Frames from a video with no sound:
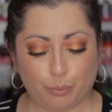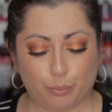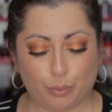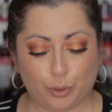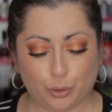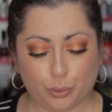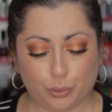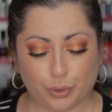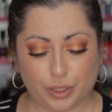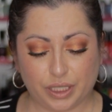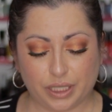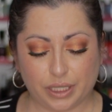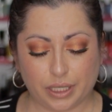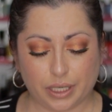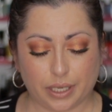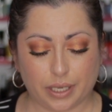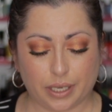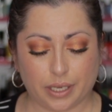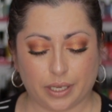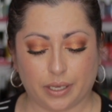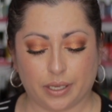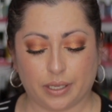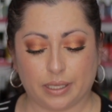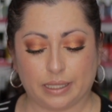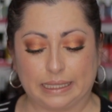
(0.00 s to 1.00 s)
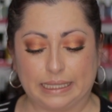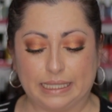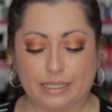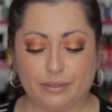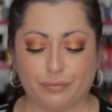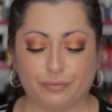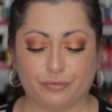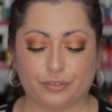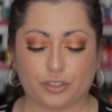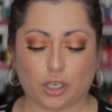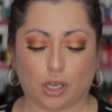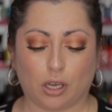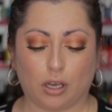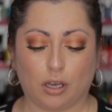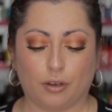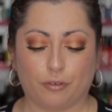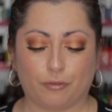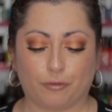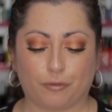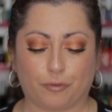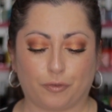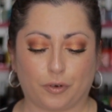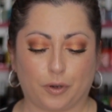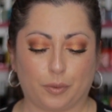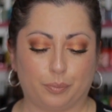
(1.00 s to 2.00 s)
Beauty Lift
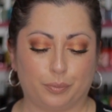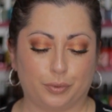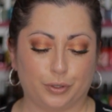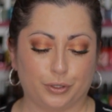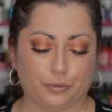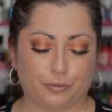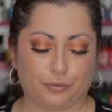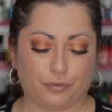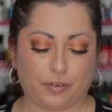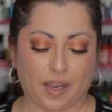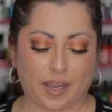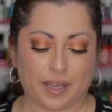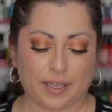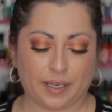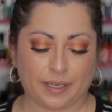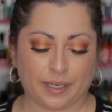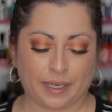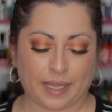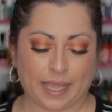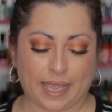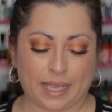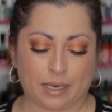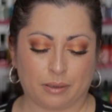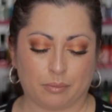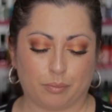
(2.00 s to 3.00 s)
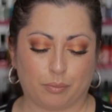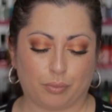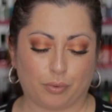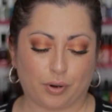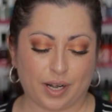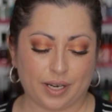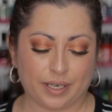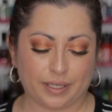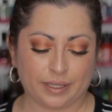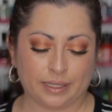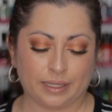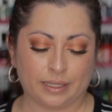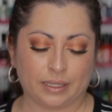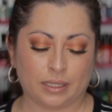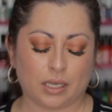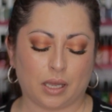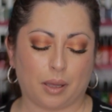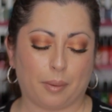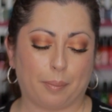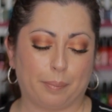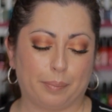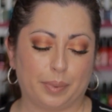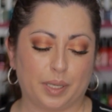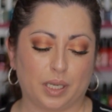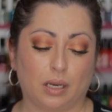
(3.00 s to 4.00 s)
Off Purifying and Brightening
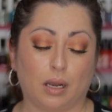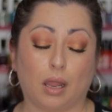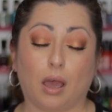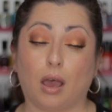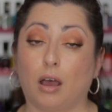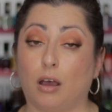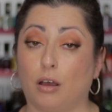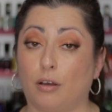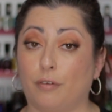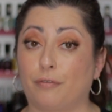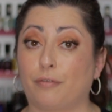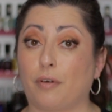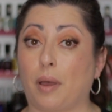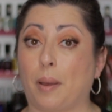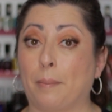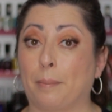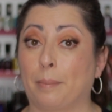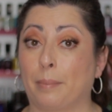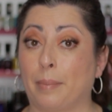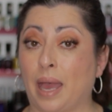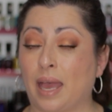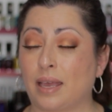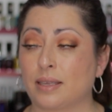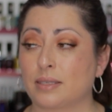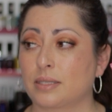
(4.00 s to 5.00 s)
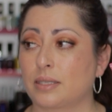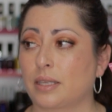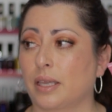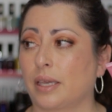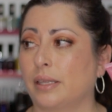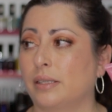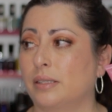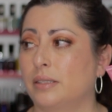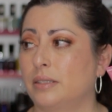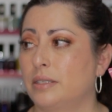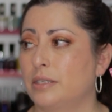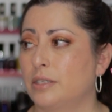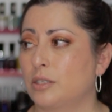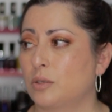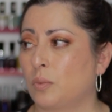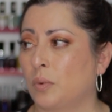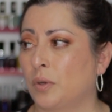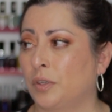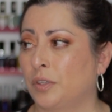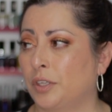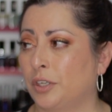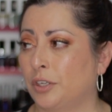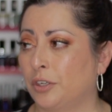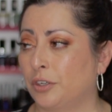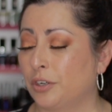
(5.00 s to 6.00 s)
Peel Off Mask, this
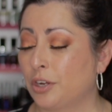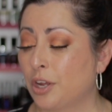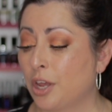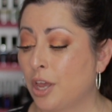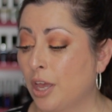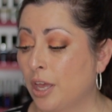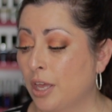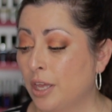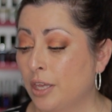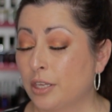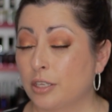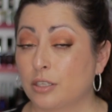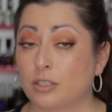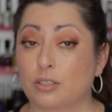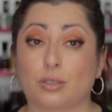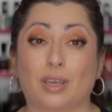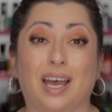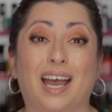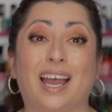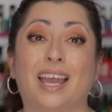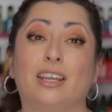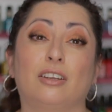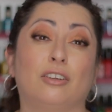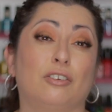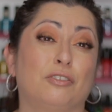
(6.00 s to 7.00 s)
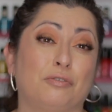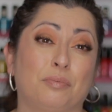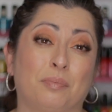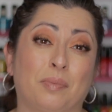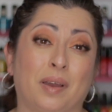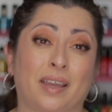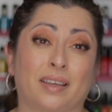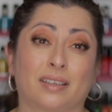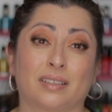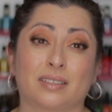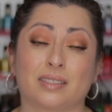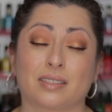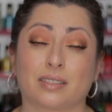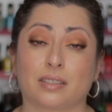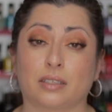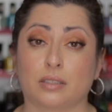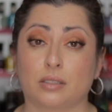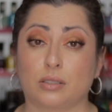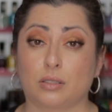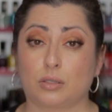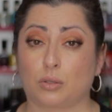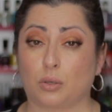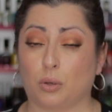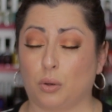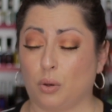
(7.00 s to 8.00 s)
one here. So I love masks,
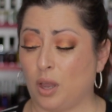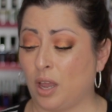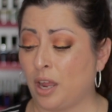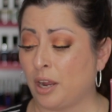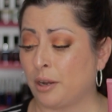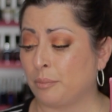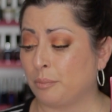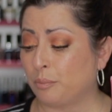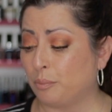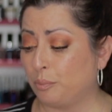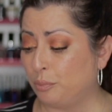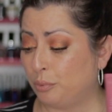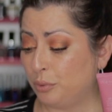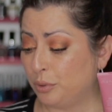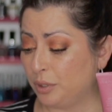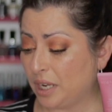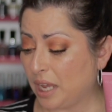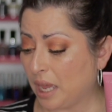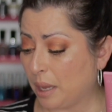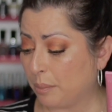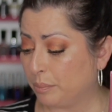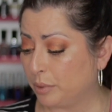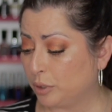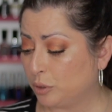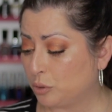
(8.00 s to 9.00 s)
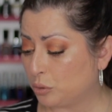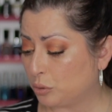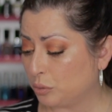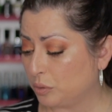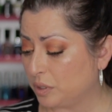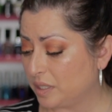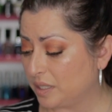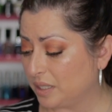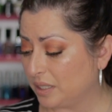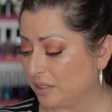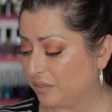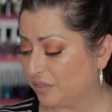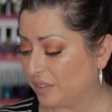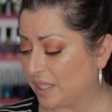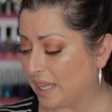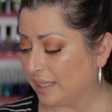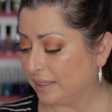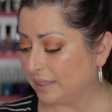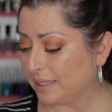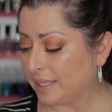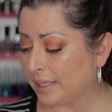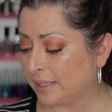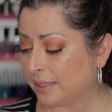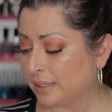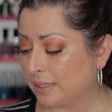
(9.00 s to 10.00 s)
so I'm pretty happy to receive
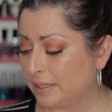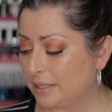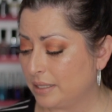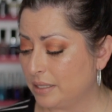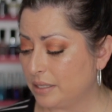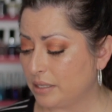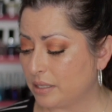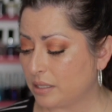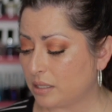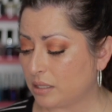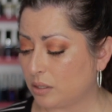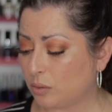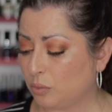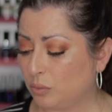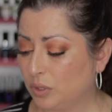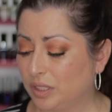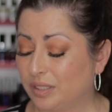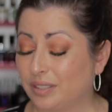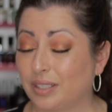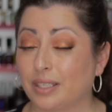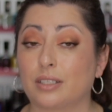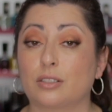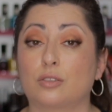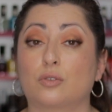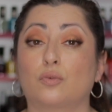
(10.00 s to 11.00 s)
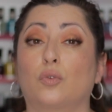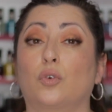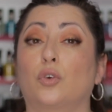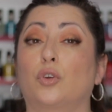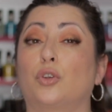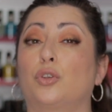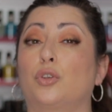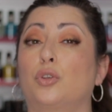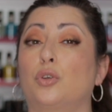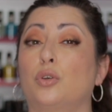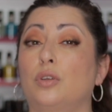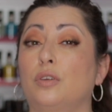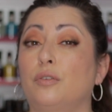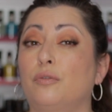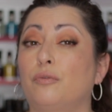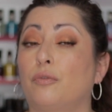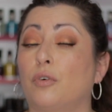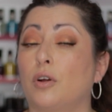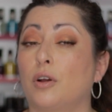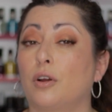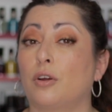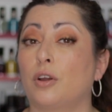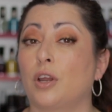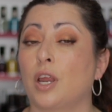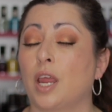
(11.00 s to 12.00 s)
that. And this retails for
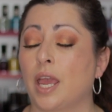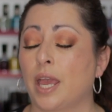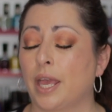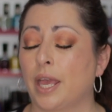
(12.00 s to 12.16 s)
$34